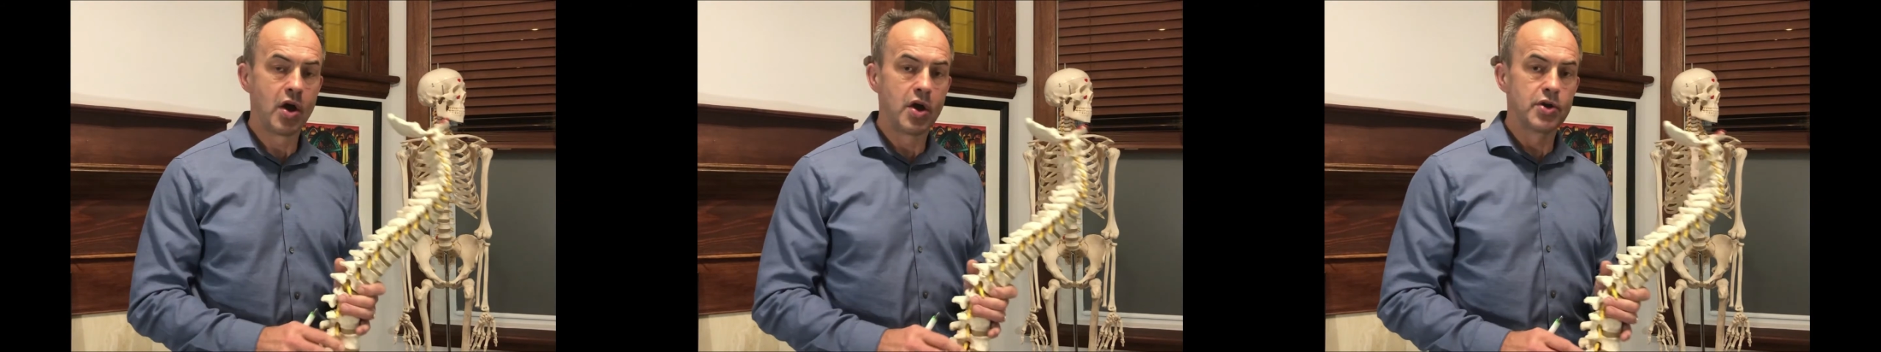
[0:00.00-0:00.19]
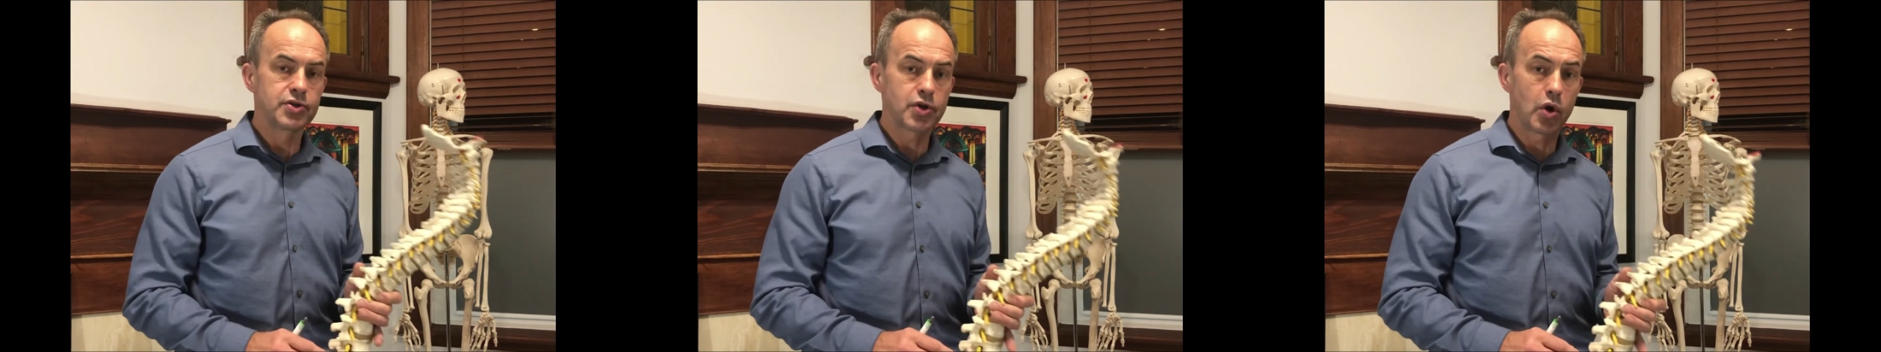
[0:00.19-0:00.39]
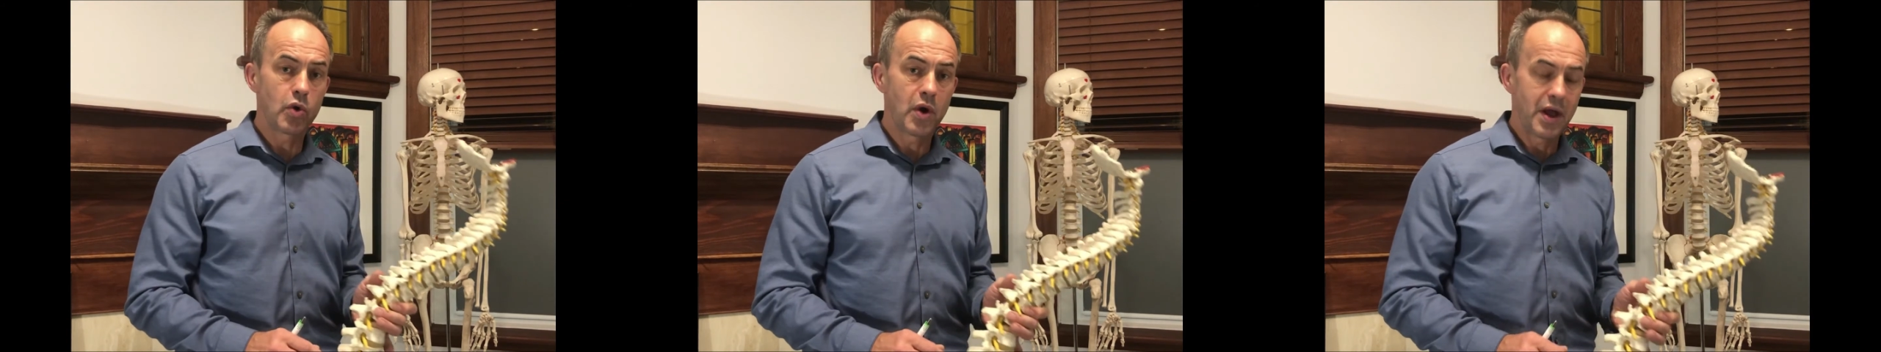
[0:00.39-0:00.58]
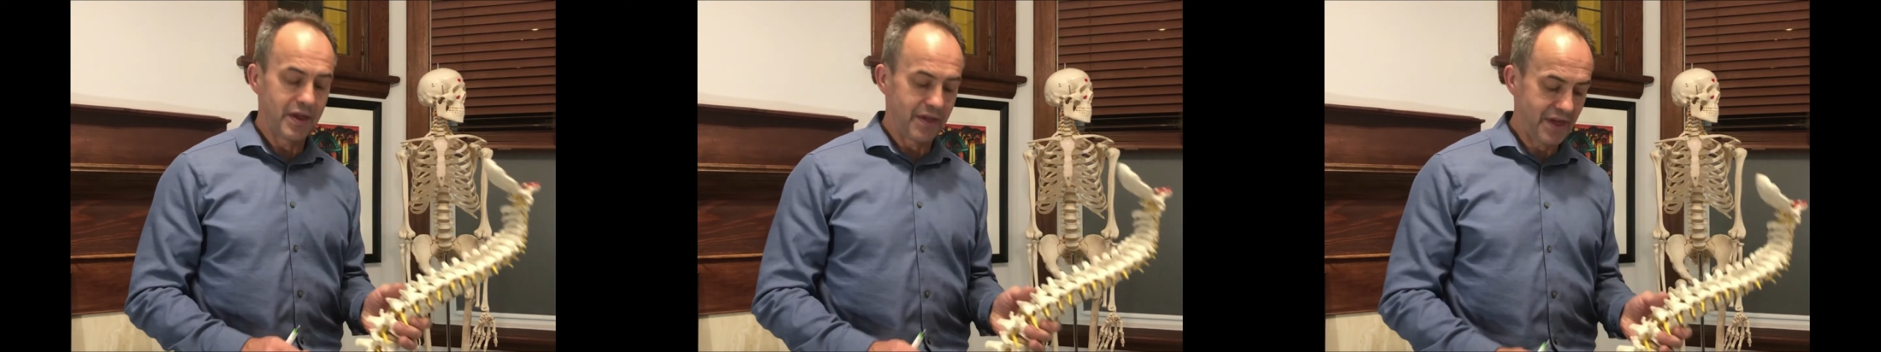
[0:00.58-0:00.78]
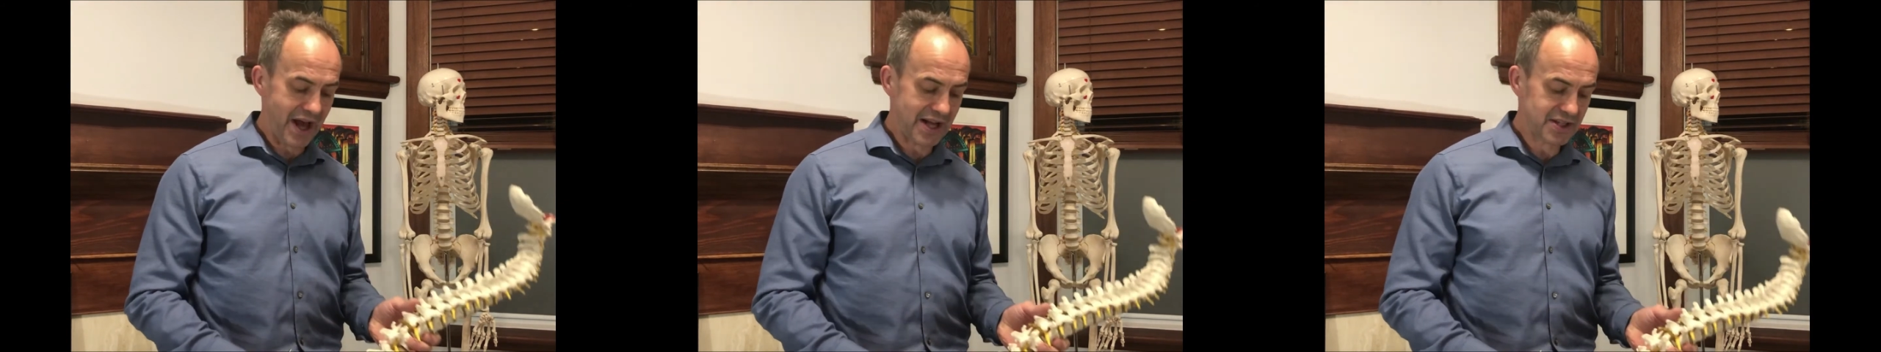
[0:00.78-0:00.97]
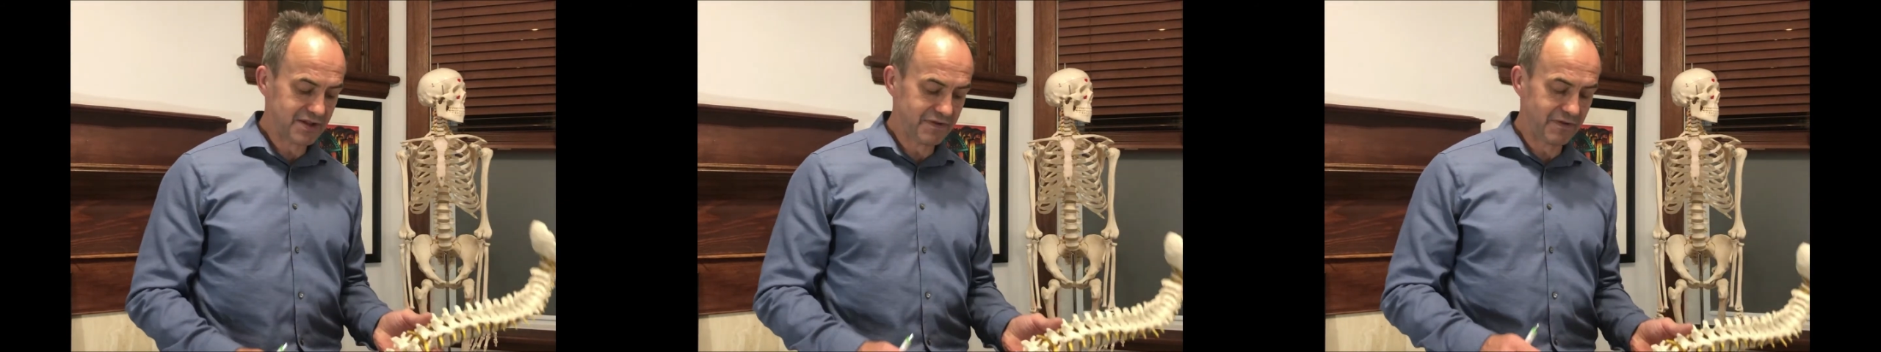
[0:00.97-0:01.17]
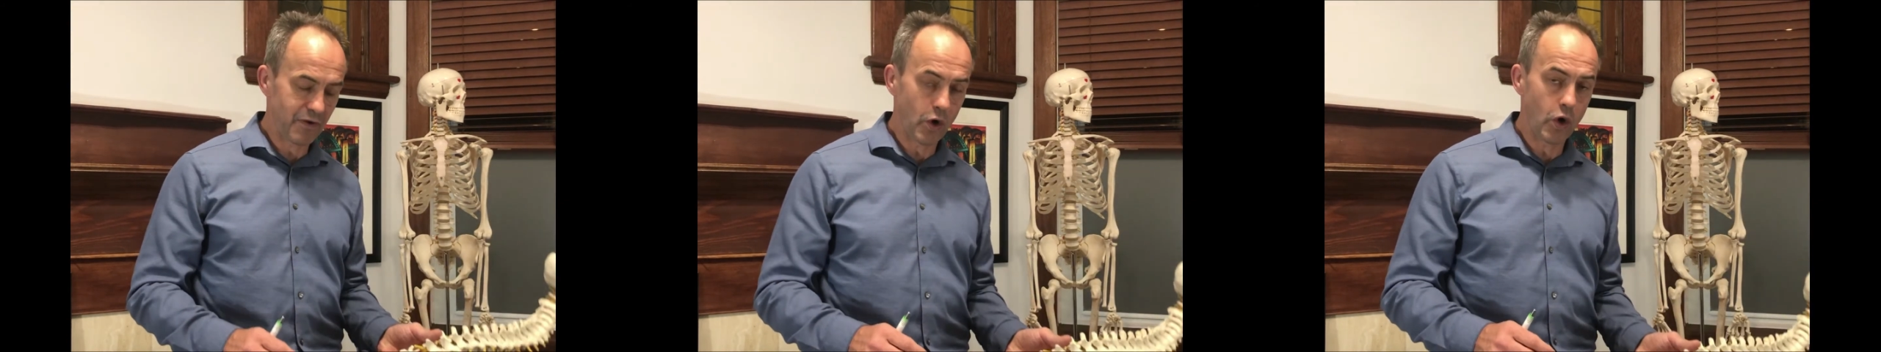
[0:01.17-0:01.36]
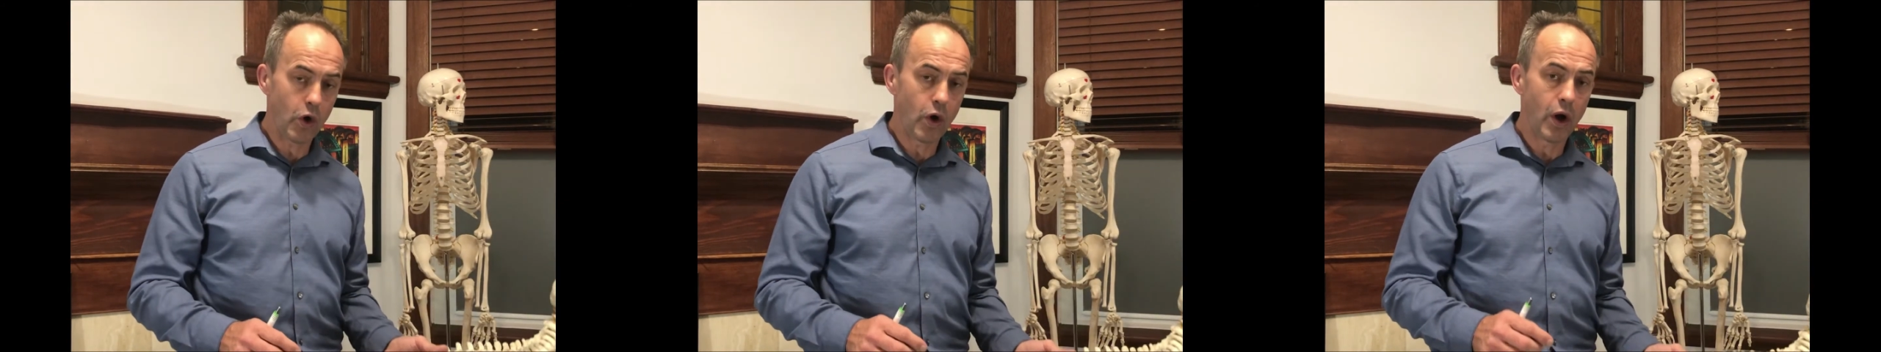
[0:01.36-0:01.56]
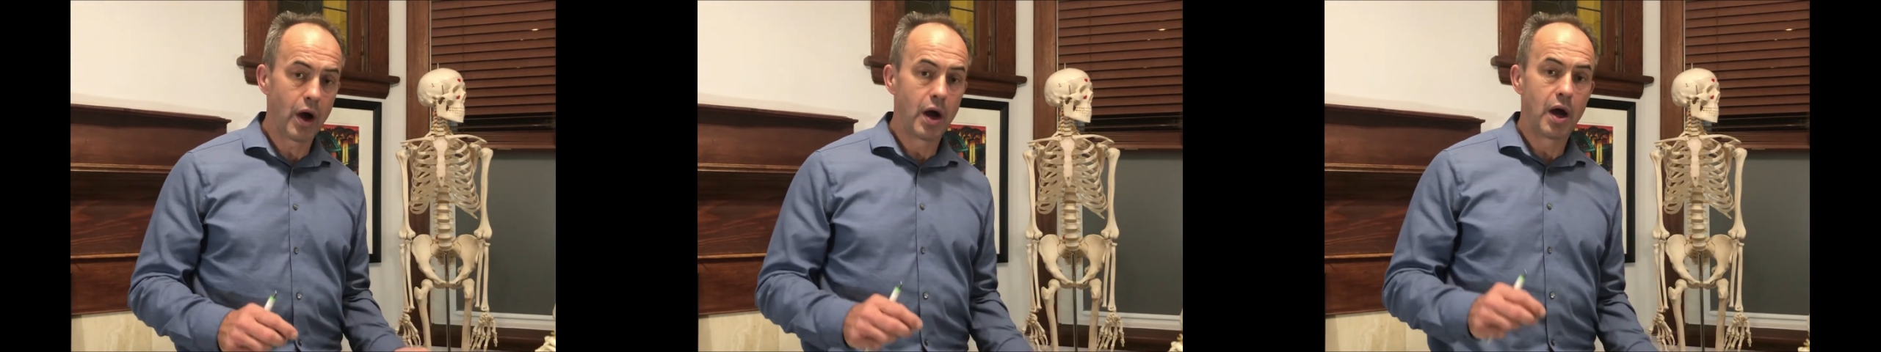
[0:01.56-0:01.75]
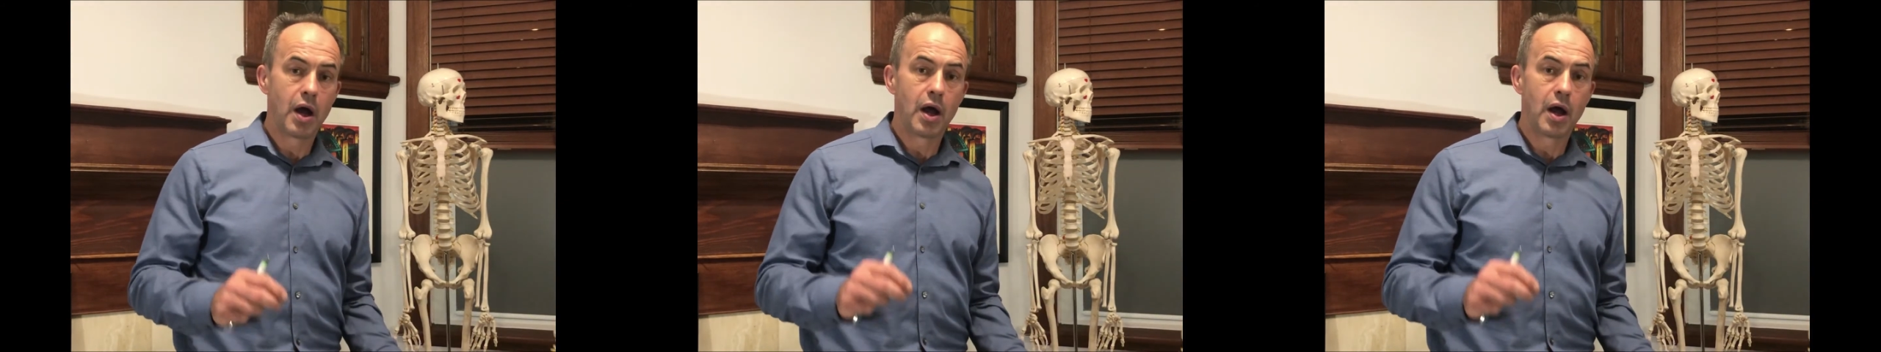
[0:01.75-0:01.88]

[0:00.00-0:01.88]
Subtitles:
So that's for